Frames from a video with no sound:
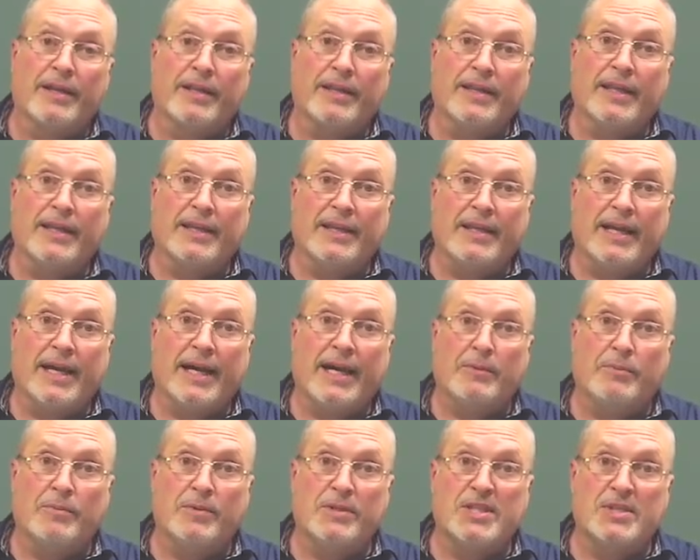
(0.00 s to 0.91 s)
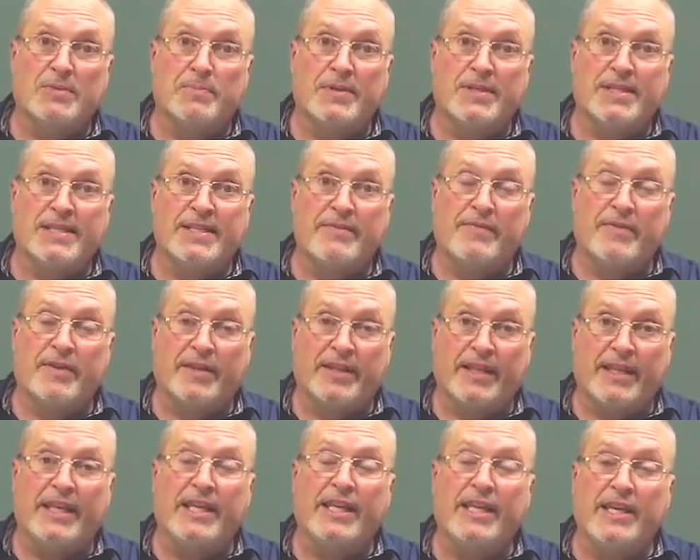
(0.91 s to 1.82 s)
that God would
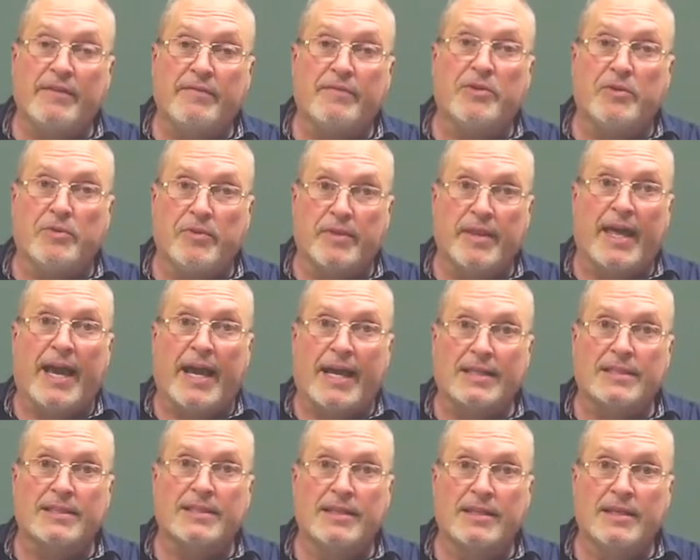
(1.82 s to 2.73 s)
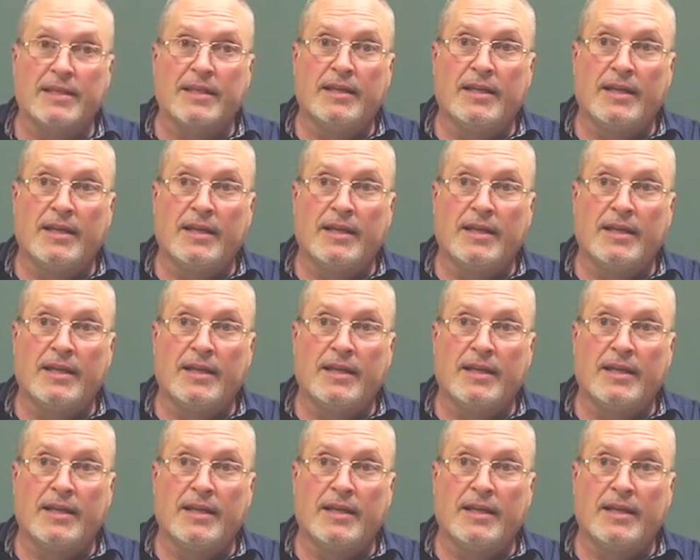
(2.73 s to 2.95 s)
specifically give you that